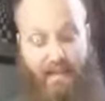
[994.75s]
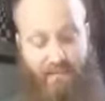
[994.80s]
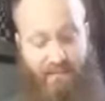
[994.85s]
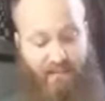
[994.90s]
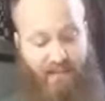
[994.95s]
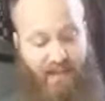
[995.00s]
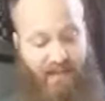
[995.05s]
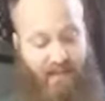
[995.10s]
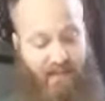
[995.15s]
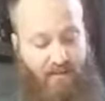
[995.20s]

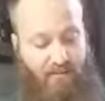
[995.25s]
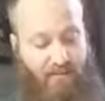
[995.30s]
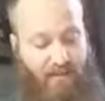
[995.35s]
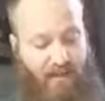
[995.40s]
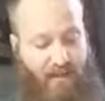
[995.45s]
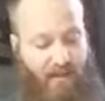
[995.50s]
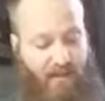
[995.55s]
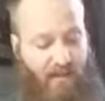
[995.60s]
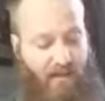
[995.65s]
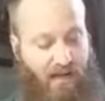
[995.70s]
fan,
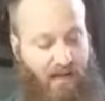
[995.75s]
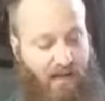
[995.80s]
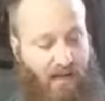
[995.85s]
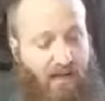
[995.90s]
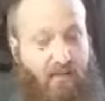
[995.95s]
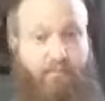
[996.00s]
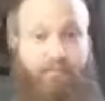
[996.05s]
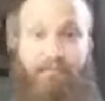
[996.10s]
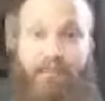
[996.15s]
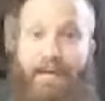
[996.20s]

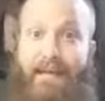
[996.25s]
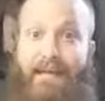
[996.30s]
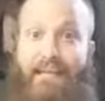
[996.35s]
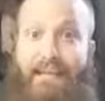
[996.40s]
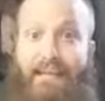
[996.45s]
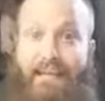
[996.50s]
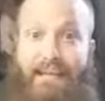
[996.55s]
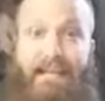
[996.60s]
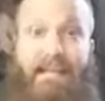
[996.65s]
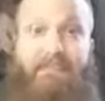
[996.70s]
big
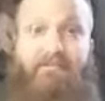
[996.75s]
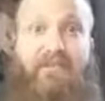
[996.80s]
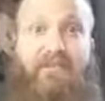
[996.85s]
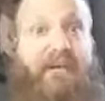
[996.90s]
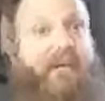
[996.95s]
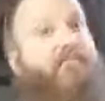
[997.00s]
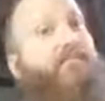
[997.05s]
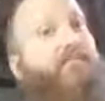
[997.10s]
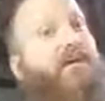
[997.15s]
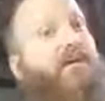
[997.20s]
Negan
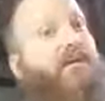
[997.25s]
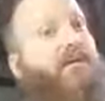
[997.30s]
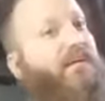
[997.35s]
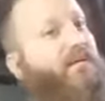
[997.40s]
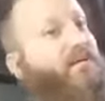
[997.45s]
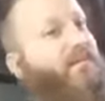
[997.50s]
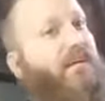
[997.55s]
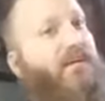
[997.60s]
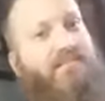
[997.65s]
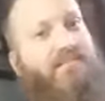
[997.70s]
fan, but he
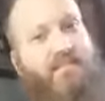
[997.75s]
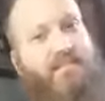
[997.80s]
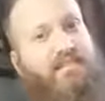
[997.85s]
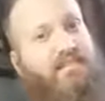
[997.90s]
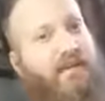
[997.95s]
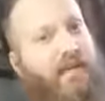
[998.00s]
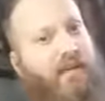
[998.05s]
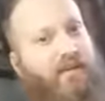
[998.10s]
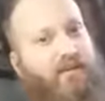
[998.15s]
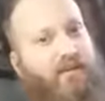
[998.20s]
loves his
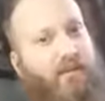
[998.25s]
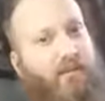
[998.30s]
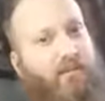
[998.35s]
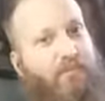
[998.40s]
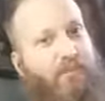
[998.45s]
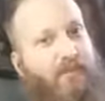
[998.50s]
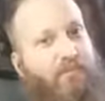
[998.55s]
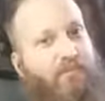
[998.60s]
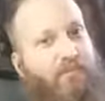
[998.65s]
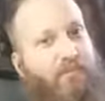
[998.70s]
Zombie
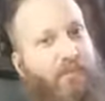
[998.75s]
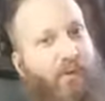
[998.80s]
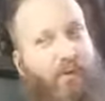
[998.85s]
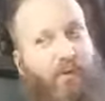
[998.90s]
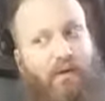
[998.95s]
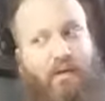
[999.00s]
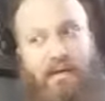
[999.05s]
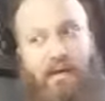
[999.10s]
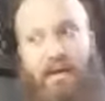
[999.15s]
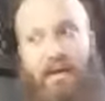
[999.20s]
Tramp even
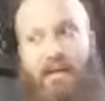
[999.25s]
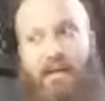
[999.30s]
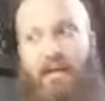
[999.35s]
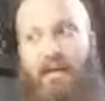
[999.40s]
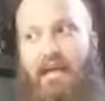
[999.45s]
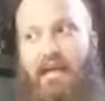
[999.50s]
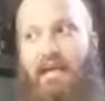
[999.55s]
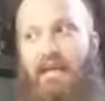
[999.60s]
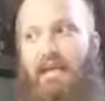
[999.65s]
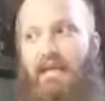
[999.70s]
more, and
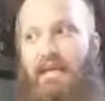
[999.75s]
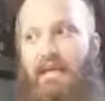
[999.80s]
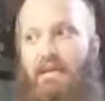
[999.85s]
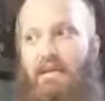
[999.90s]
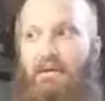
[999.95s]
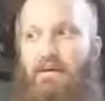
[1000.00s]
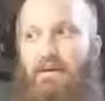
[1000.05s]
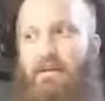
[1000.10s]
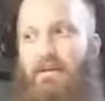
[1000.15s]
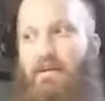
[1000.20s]

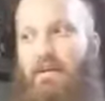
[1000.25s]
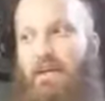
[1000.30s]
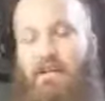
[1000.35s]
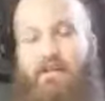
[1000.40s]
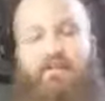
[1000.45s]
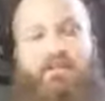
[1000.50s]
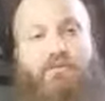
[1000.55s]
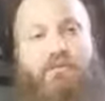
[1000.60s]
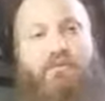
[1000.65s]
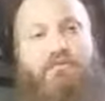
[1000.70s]

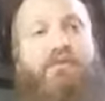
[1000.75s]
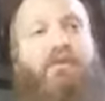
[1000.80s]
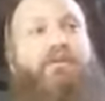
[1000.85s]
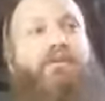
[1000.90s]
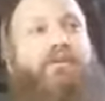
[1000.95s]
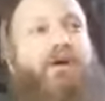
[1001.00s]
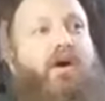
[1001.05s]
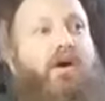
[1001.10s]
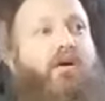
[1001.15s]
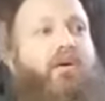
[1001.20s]
he would
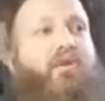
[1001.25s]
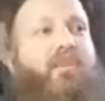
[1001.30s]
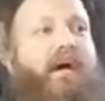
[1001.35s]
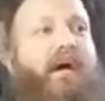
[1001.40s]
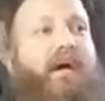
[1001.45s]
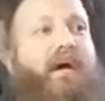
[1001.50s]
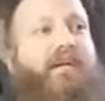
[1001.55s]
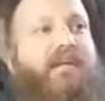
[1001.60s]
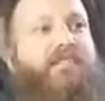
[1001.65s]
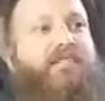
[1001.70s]
know
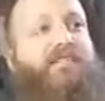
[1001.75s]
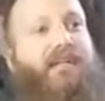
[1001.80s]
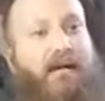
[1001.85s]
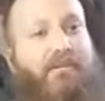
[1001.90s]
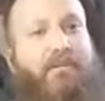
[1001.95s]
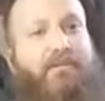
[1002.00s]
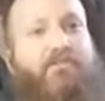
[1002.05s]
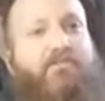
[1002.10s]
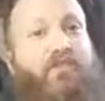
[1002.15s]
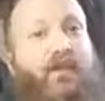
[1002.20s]
that
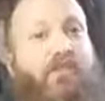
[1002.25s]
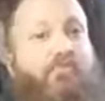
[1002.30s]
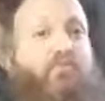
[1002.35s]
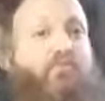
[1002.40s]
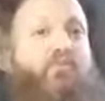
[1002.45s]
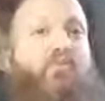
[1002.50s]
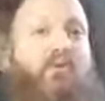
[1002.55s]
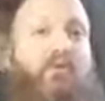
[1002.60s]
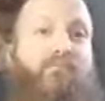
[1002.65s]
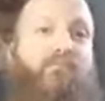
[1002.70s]
Zombie Tramp
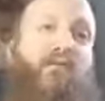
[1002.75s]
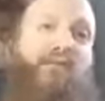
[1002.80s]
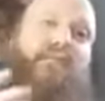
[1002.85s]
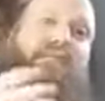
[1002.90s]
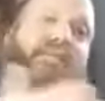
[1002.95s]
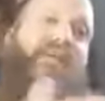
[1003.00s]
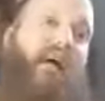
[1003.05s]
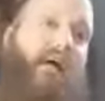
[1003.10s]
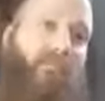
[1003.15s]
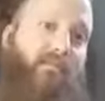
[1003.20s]
would be
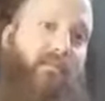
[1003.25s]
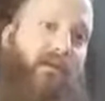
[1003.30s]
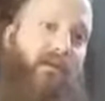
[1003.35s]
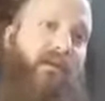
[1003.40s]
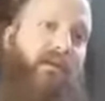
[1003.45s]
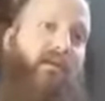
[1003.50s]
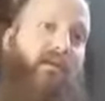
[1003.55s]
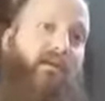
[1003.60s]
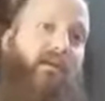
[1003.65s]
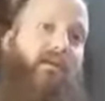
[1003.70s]
the
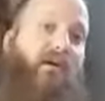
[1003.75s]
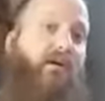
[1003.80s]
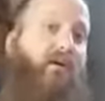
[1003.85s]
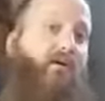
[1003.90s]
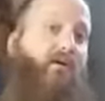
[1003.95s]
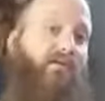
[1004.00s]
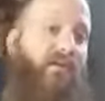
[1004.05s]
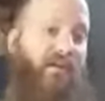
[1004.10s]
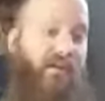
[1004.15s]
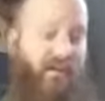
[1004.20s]
dominator
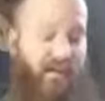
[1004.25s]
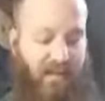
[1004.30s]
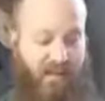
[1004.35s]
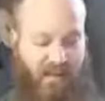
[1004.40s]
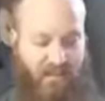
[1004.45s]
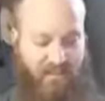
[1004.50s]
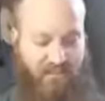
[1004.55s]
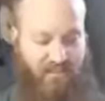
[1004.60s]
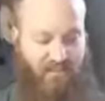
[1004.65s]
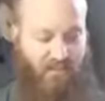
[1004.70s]
over
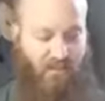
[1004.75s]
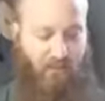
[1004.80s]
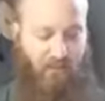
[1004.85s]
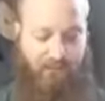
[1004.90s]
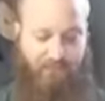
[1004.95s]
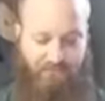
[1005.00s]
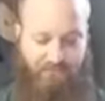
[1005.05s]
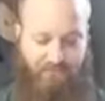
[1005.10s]
Negan. So